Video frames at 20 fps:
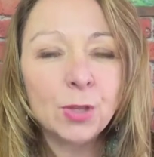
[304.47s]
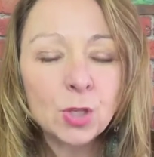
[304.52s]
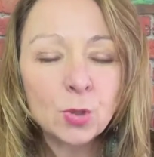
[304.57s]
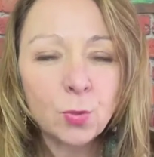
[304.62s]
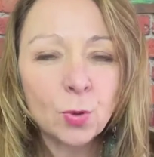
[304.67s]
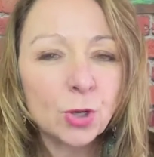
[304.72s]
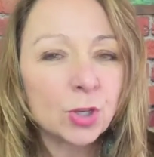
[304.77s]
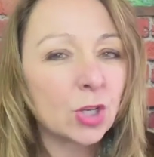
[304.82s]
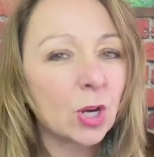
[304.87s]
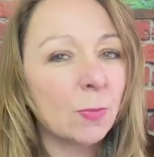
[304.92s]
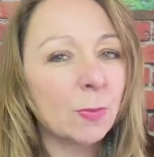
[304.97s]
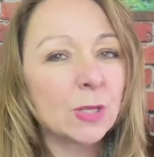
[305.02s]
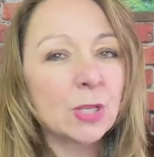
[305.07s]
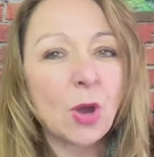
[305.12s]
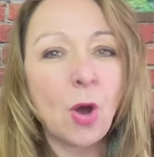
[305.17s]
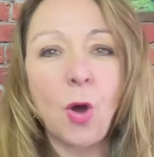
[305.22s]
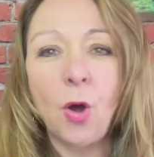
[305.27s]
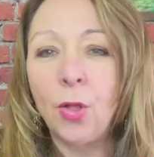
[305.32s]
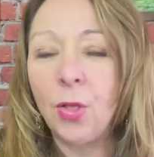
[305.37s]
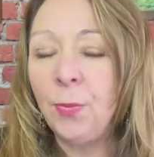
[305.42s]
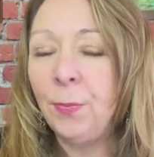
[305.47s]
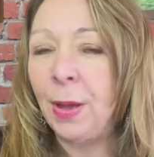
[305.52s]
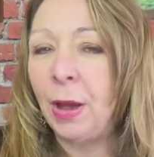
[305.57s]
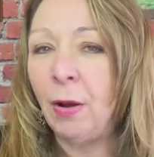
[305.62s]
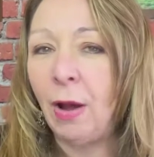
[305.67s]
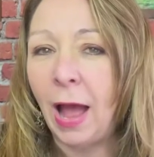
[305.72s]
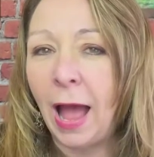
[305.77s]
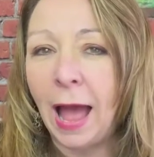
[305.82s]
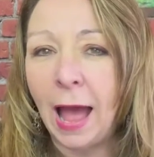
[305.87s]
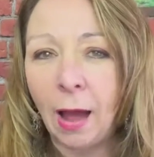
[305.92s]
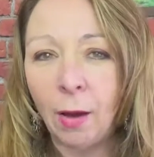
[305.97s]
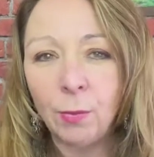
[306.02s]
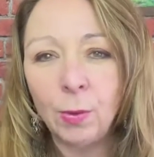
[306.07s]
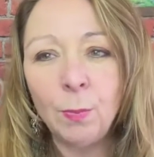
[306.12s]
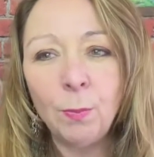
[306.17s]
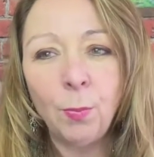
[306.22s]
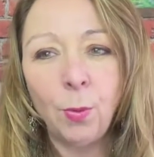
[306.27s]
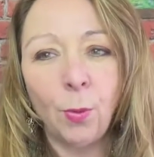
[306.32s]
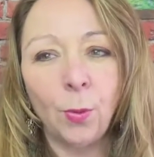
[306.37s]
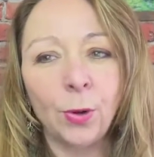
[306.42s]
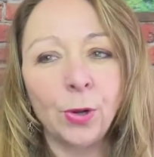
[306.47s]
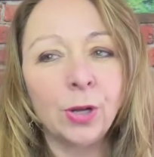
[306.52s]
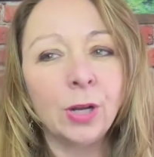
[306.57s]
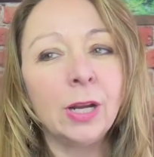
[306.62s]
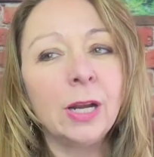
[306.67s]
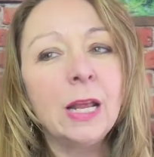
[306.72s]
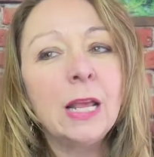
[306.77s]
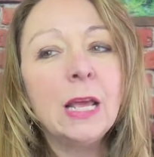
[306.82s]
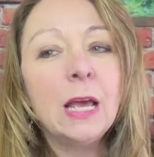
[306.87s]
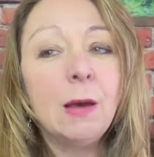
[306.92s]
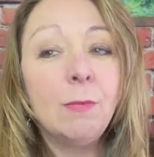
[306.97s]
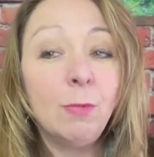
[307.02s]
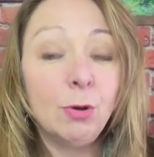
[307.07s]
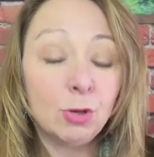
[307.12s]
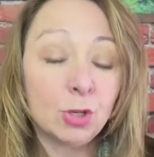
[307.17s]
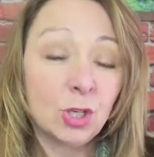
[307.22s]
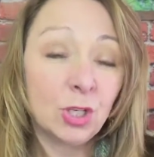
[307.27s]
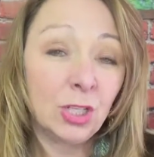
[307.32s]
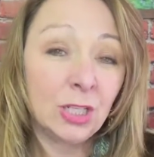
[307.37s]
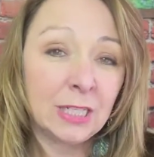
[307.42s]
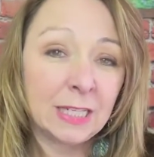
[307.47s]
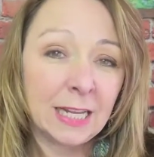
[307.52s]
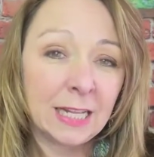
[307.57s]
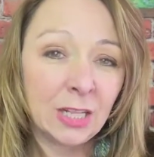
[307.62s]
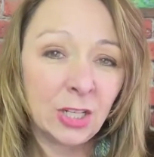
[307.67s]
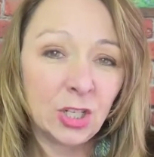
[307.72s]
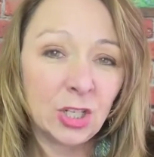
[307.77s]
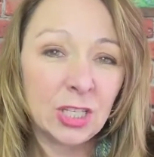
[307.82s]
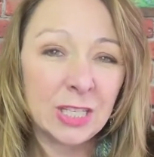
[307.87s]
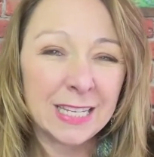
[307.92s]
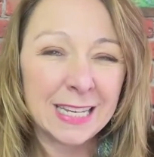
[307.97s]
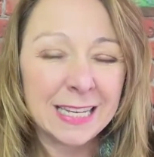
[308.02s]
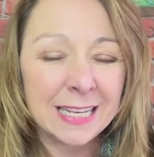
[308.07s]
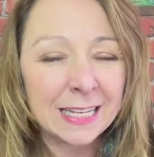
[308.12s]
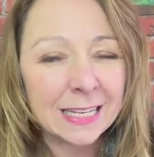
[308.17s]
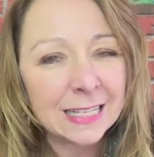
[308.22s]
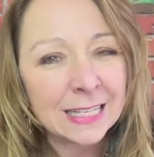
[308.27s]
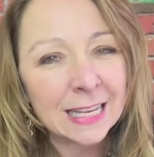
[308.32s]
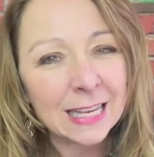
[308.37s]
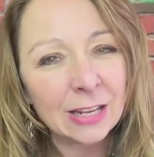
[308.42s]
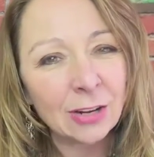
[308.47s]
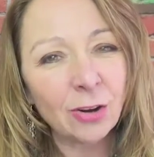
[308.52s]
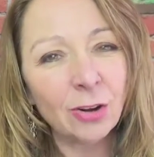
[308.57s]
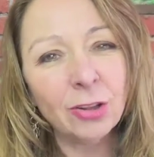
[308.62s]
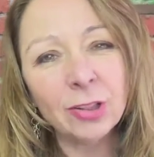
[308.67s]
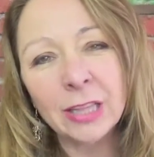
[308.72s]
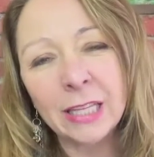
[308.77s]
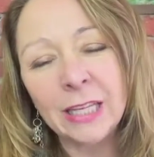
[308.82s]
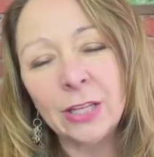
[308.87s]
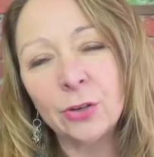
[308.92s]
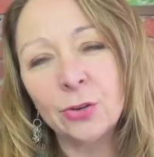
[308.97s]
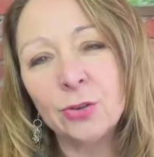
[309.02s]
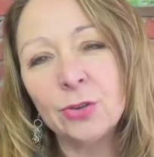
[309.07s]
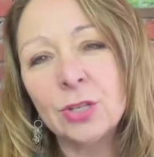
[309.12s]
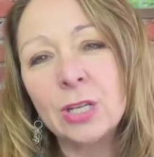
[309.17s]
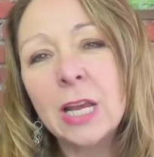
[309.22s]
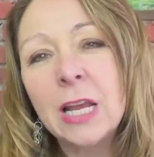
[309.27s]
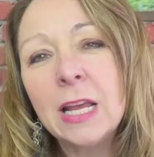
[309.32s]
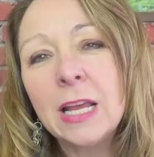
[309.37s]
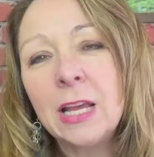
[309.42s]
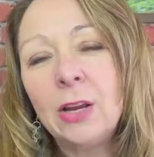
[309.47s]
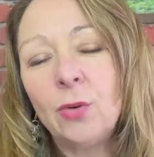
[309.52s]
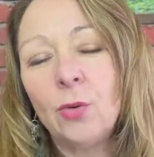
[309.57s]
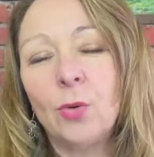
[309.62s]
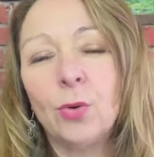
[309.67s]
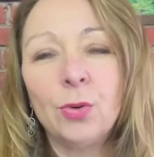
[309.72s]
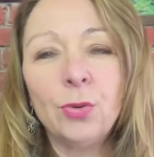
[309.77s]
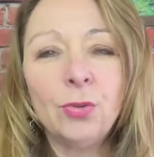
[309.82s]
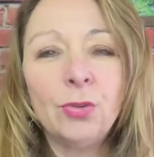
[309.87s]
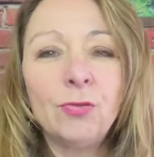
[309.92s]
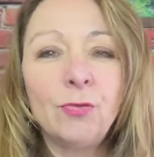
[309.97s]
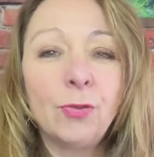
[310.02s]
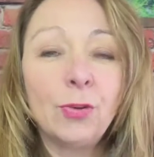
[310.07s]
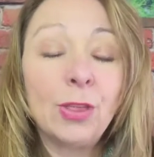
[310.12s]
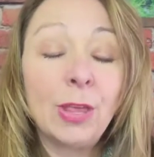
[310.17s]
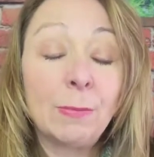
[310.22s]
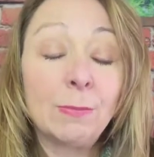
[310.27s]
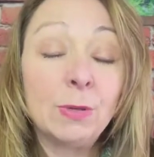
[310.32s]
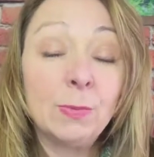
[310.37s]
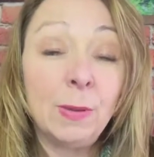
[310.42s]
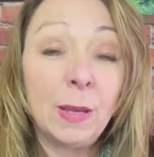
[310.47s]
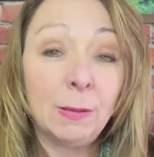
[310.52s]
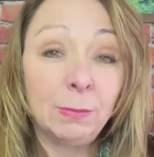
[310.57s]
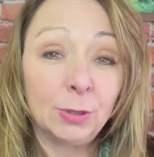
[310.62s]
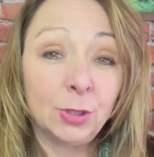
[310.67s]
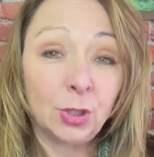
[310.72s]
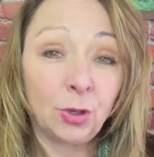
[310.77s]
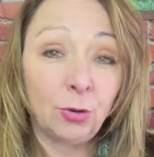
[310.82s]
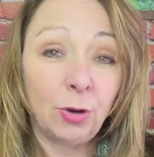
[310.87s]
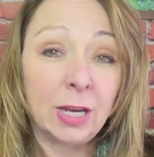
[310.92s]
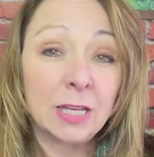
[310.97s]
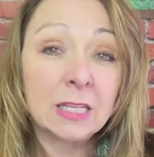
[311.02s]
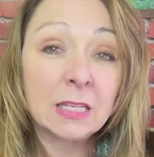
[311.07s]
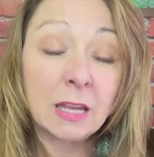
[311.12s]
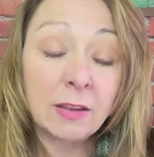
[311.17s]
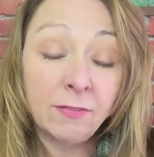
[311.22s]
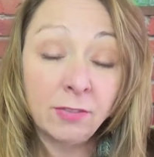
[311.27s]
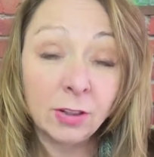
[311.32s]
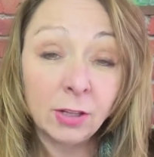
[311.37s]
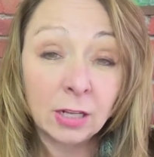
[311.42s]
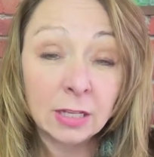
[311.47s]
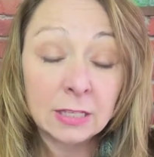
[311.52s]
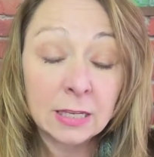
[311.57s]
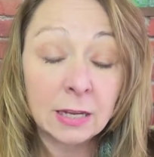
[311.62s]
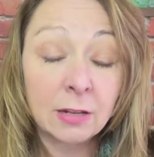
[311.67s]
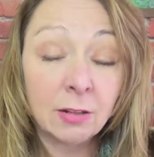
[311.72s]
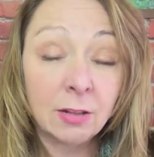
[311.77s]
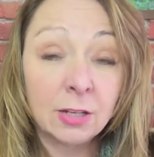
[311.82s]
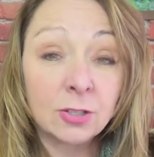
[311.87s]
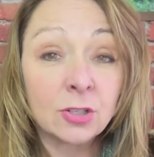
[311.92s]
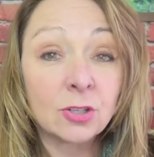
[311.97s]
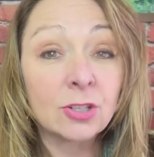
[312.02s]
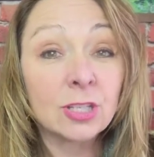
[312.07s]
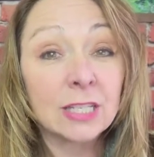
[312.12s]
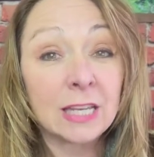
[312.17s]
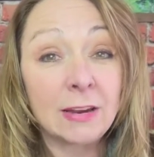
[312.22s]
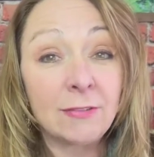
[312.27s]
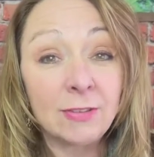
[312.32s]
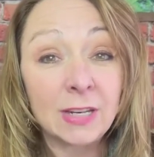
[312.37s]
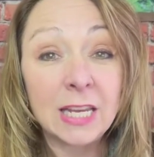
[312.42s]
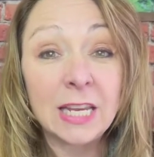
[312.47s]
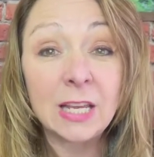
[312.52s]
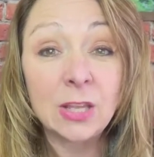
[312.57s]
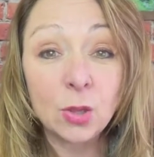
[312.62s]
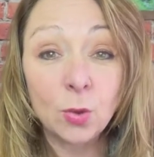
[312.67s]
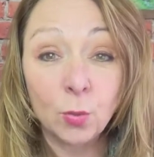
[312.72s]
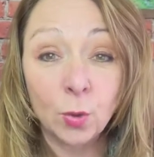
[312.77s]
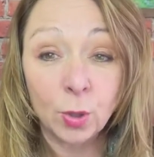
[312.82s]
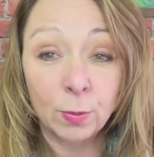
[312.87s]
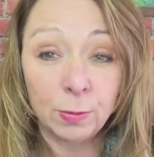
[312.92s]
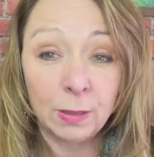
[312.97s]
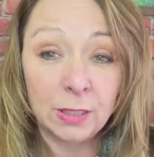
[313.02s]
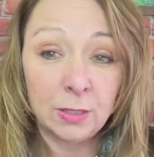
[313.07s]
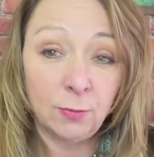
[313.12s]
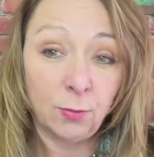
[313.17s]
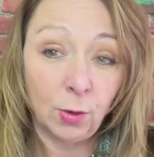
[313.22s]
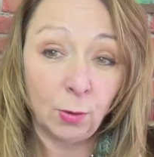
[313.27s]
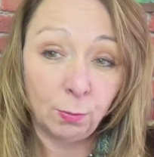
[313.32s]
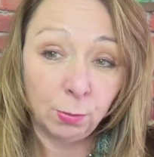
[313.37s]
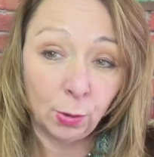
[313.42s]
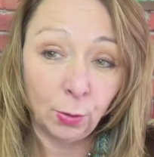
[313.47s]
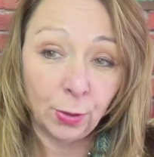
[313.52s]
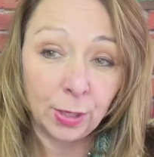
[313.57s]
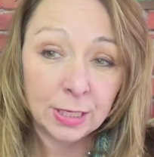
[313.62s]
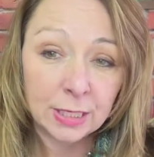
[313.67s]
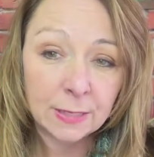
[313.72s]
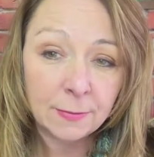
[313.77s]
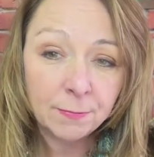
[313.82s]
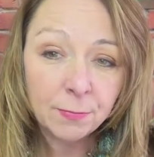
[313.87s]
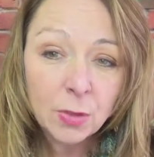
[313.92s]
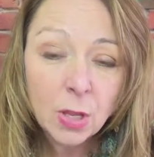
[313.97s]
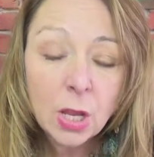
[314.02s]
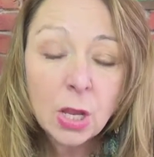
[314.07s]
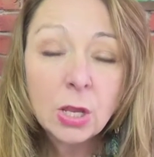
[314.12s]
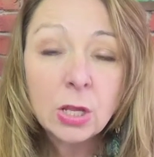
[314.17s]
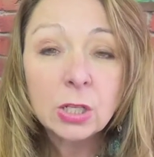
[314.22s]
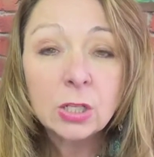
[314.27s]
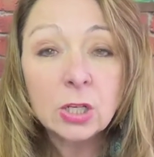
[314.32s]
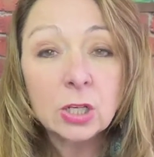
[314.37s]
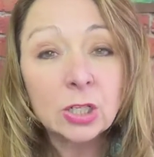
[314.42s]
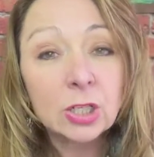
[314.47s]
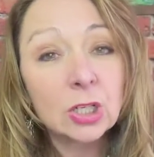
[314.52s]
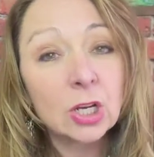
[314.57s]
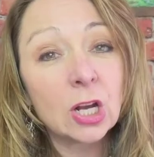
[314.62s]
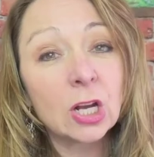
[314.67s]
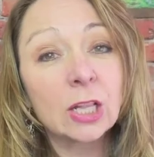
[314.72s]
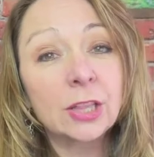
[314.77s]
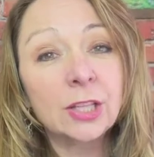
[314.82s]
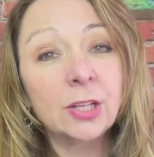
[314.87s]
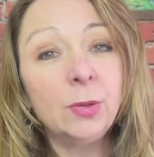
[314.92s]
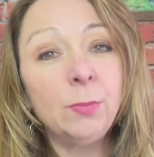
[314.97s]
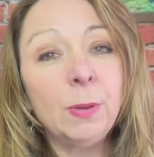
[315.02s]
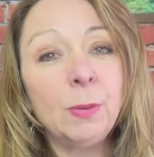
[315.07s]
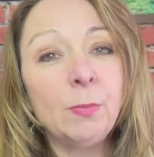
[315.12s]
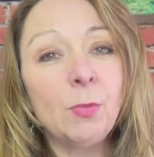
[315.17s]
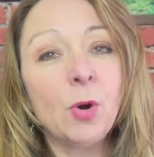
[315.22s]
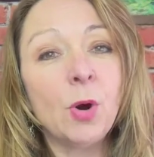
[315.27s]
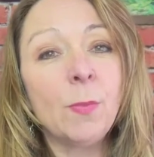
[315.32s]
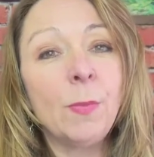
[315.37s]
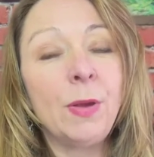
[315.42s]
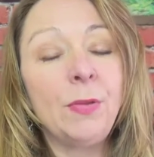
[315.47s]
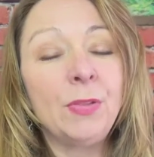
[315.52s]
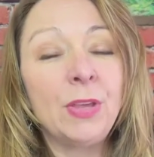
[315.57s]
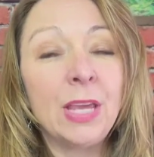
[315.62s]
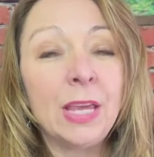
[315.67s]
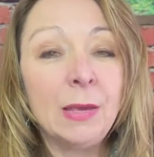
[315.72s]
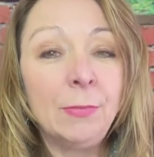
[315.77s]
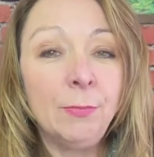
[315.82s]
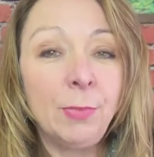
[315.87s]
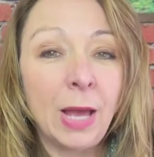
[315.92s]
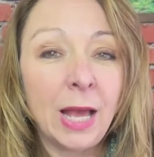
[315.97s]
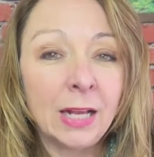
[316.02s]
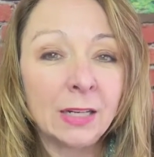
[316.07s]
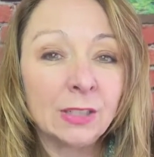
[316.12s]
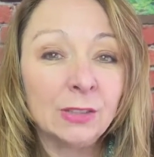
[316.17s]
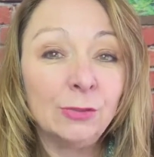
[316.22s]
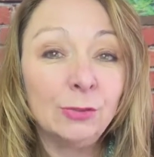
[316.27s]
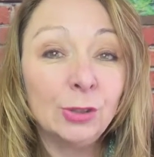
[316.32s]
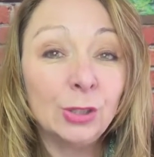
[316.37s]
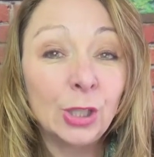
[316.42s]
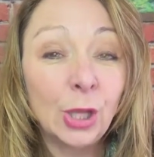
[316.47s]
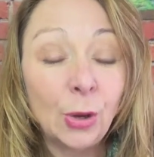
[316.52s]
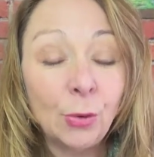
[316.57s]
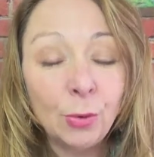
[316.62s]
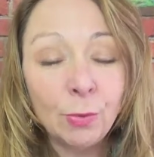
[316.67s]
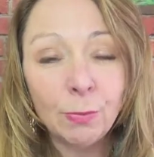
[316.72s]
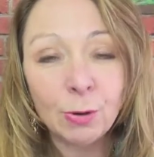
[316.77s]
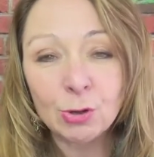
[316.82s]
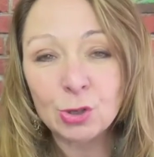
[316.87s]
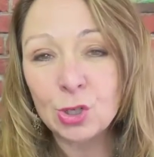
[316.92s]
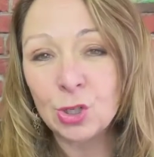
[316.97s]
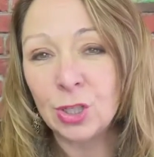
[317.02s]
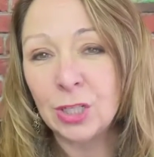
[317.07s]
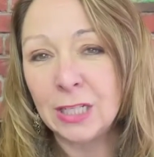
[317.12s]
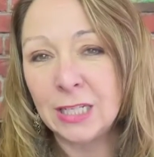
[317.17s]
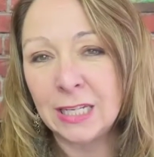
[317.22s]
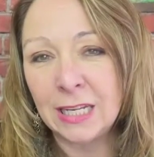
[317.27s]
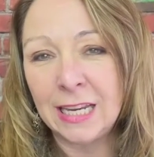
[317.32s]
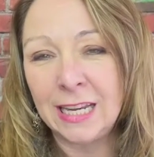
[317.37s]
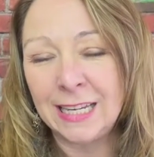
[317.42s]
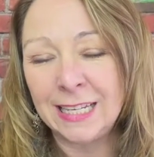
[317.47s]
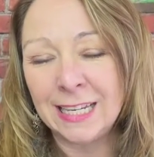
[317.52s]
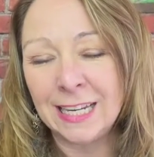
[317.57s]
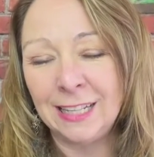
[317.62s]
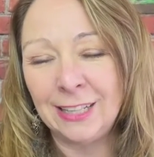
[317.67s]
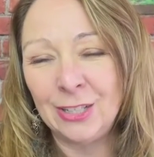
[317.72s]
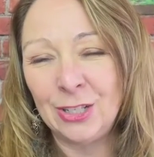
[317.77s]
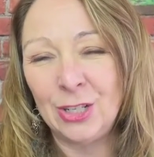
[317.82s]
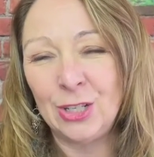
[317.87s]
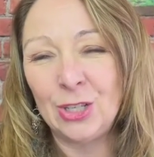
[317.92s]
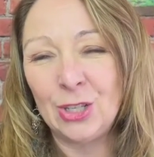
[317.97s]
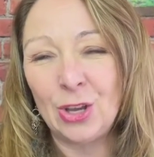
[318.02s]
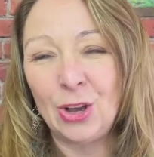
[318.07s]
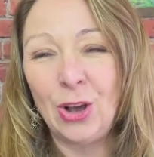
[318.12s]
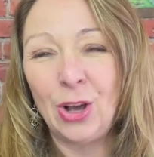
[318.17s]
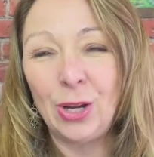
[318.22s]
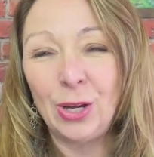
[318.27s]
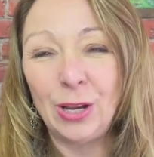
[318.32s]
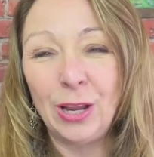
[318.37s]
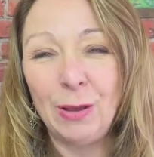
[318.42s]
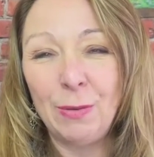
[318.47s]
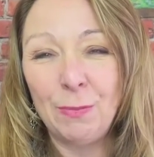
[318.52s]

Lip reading: this workshop is all about how important emotional intelligence is in our leaders in order for them to be able to create psychological safety in the workplace for employees. It's going to talk a little bit more about the impact of low emotional intelligence on